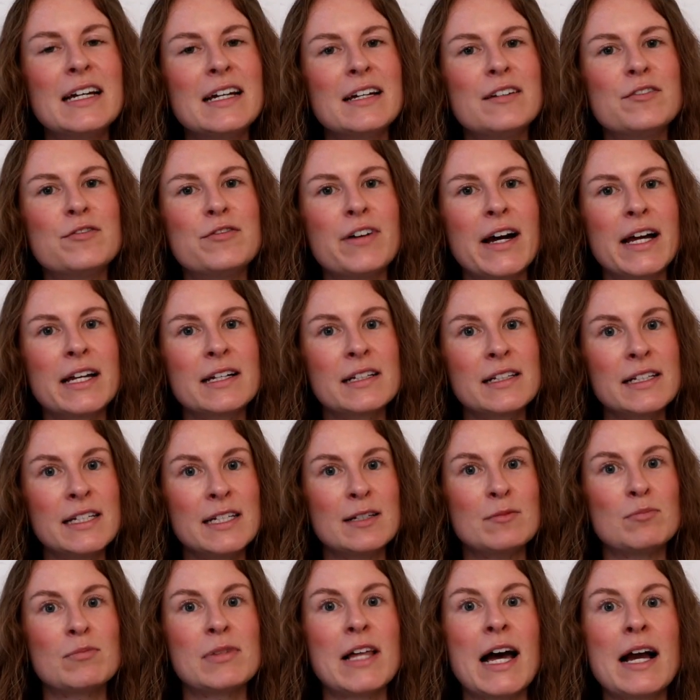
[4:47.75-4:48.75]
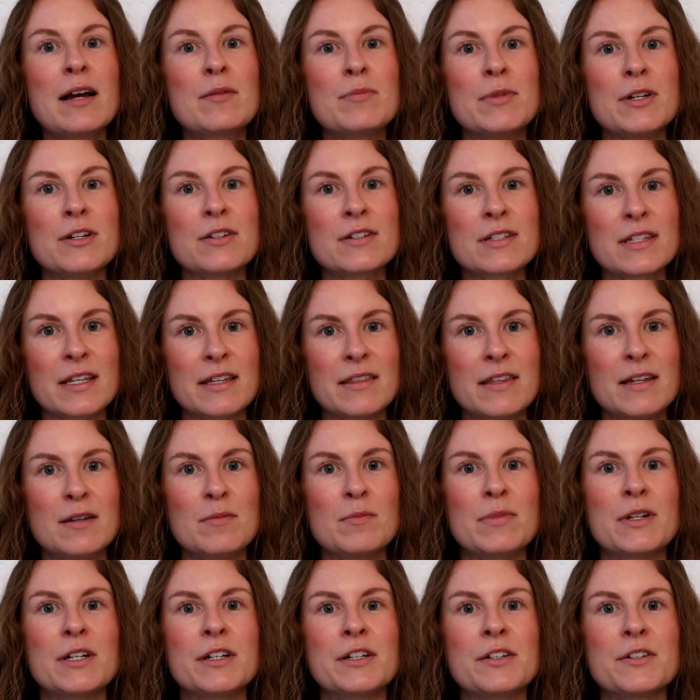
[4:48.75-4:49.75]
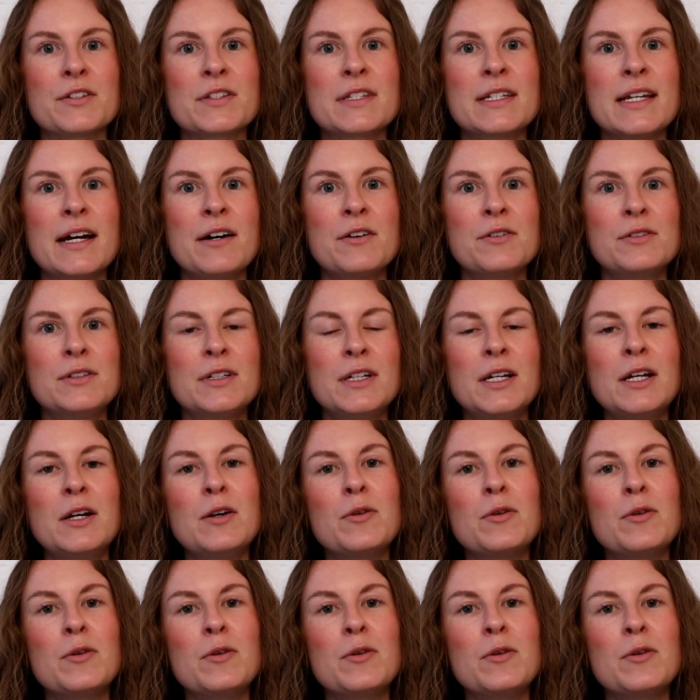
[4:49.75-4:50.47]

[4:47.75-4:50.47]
And finally, in black beers, like the Imperial Stout,